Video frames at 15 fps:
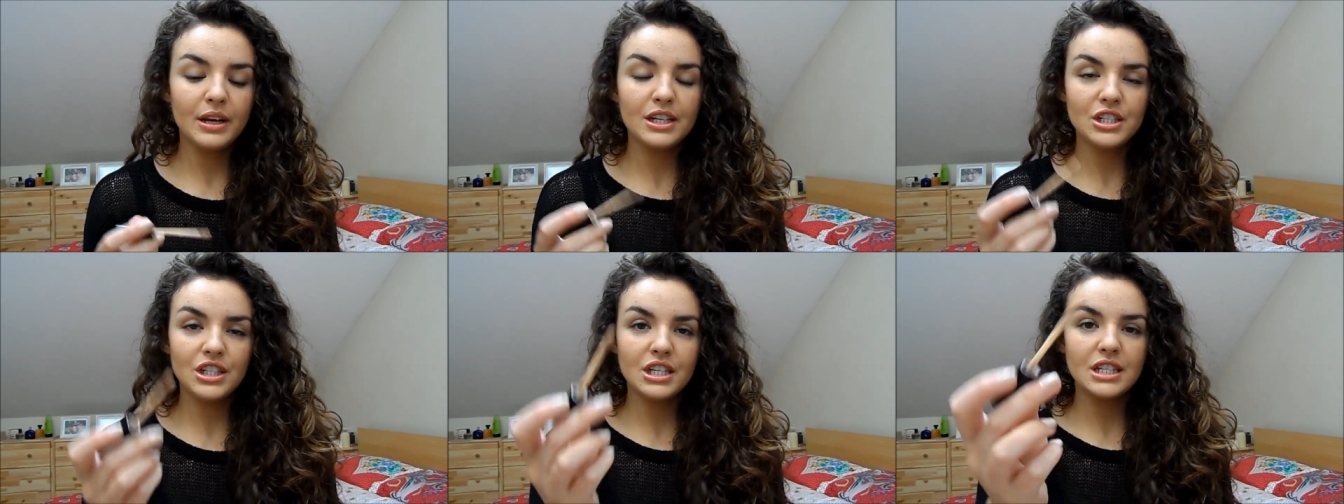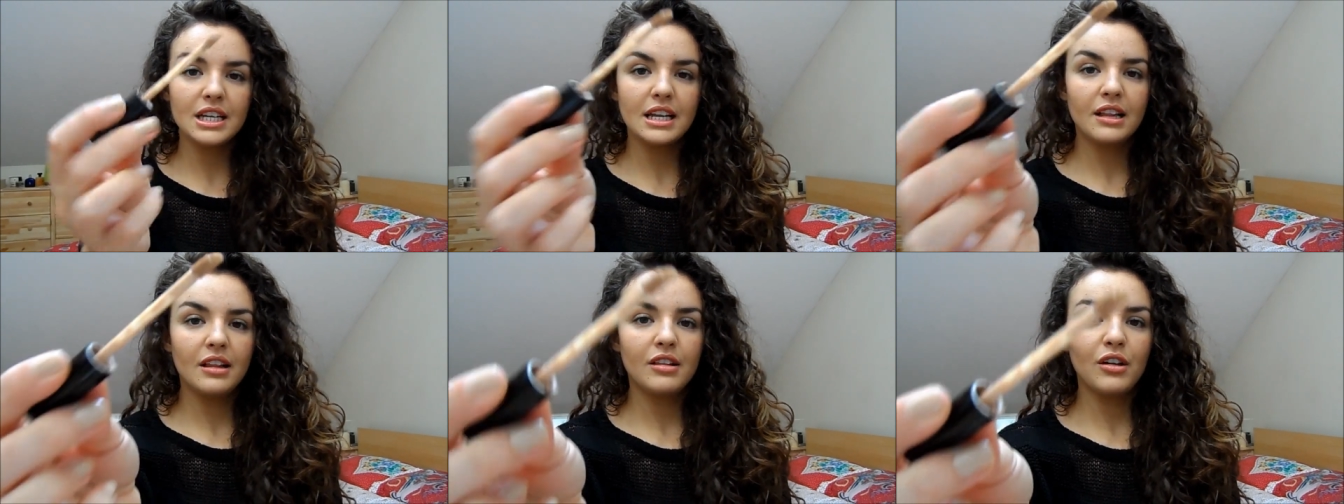but it's
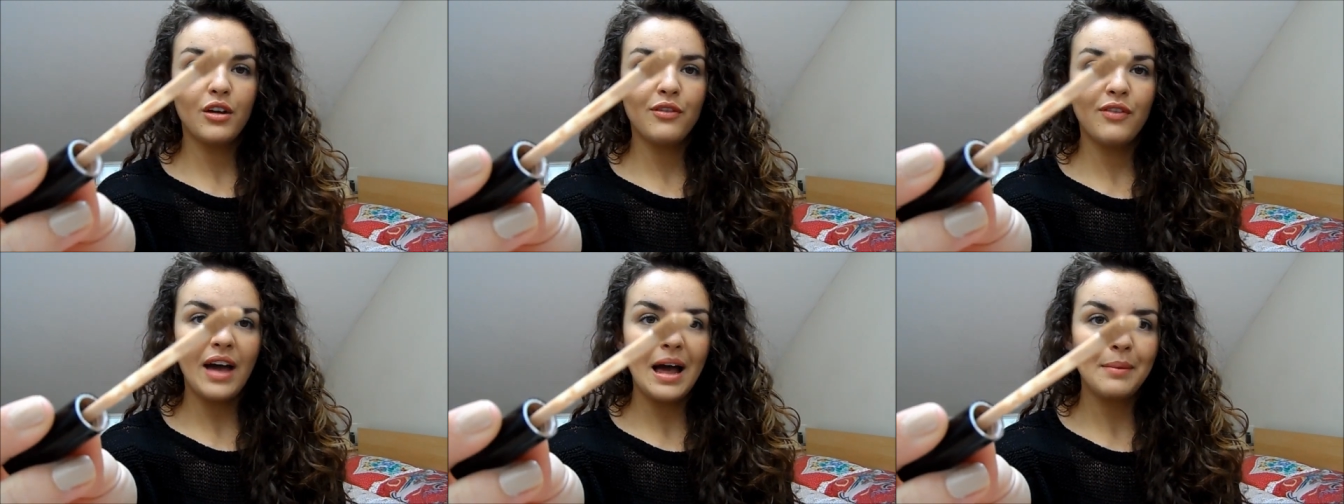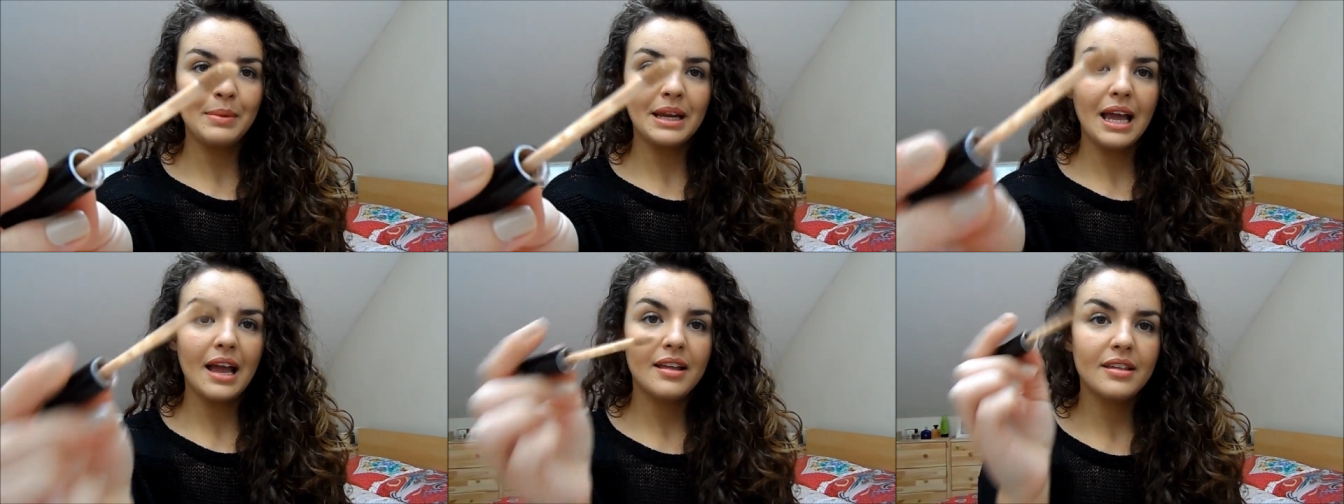just a little doe foot
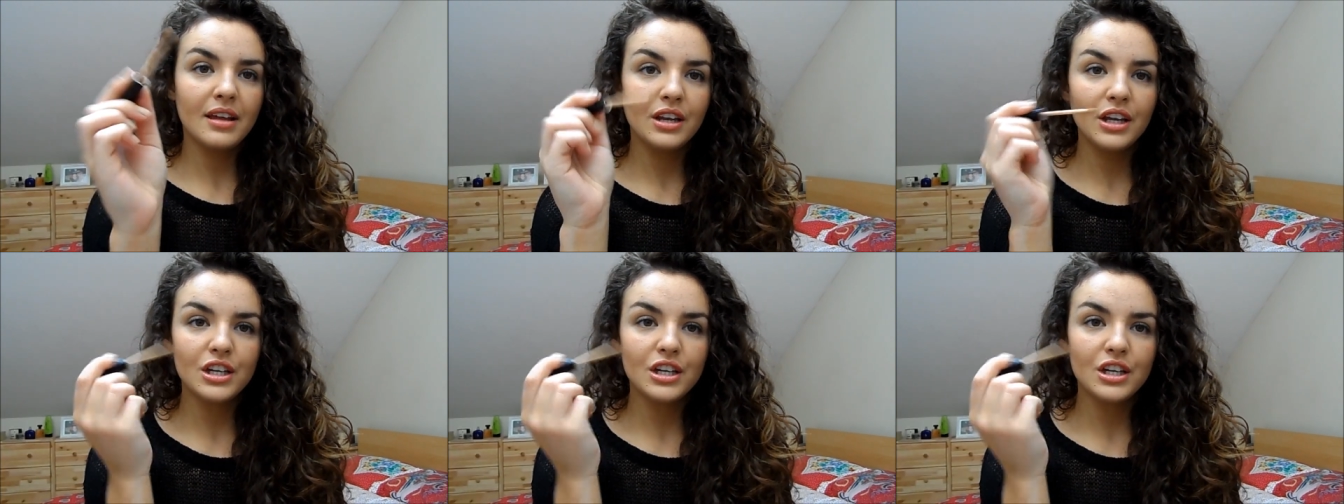applicator,